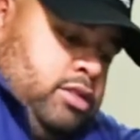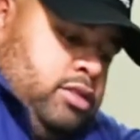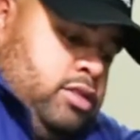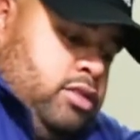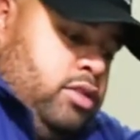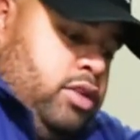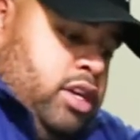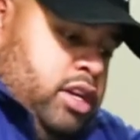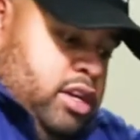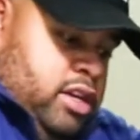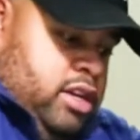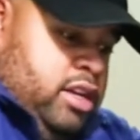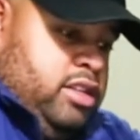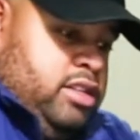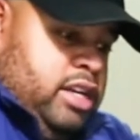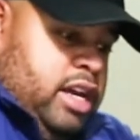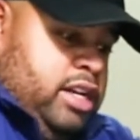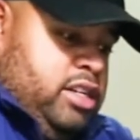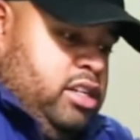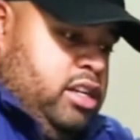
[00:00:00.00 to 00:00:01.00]
Okay,
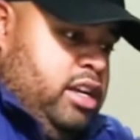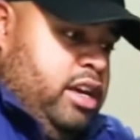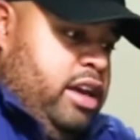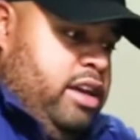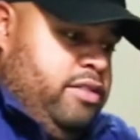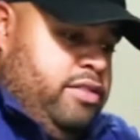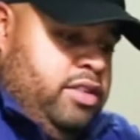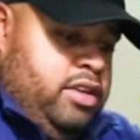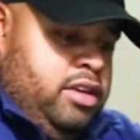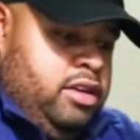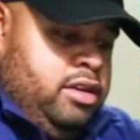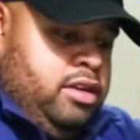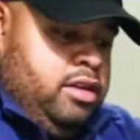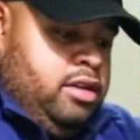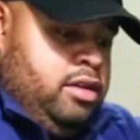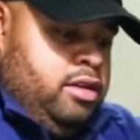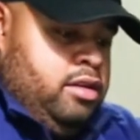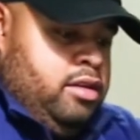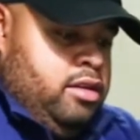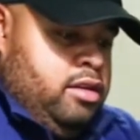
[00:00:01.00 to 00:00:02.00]
it's actually heavy.
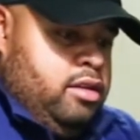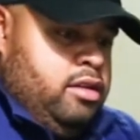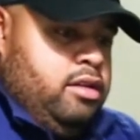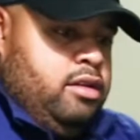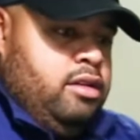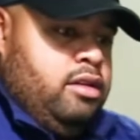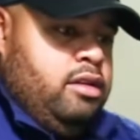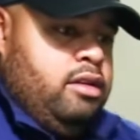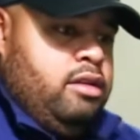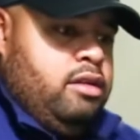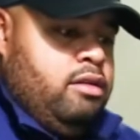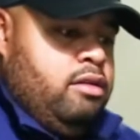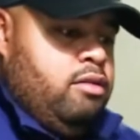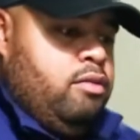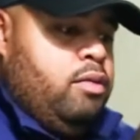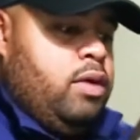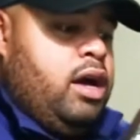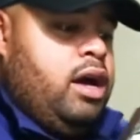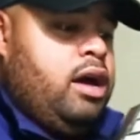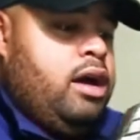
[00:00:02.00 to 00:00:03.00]

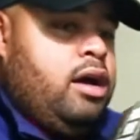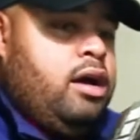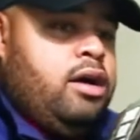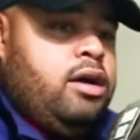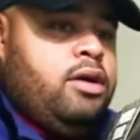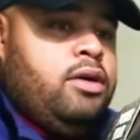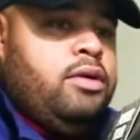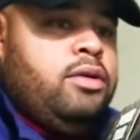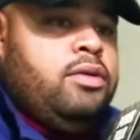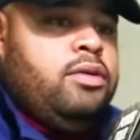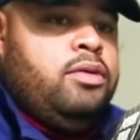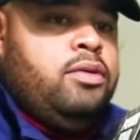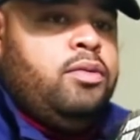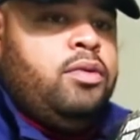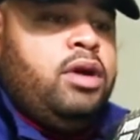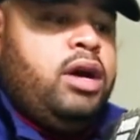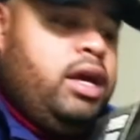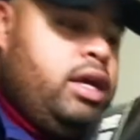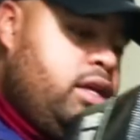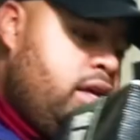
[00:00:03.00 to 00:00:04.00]
Wow,
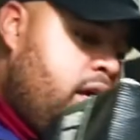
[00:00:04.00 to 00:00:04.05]
why